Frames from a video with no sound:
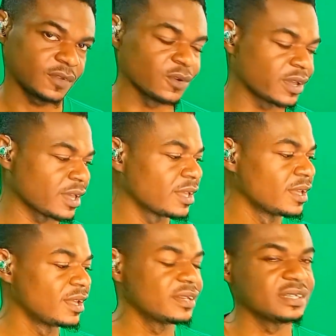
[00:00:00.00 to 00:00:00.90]
Okay,
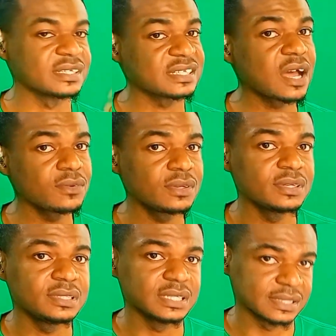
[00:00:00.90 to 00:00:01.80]
they sound
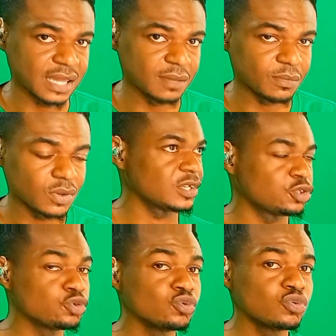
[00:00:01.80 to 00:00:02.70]
the same. The
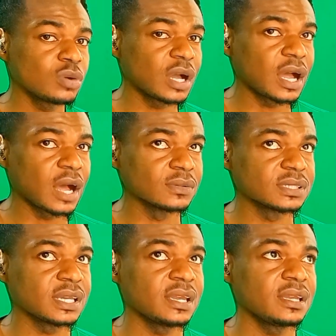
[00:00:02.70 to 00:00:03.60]
two, I would
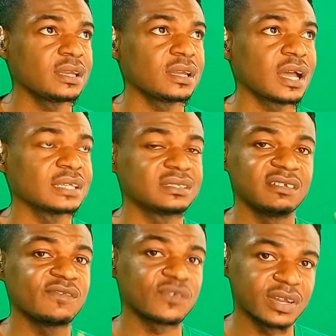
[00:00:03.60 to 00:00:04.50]
say, has
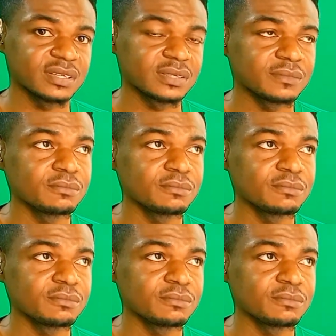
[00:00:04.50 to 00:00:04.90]
different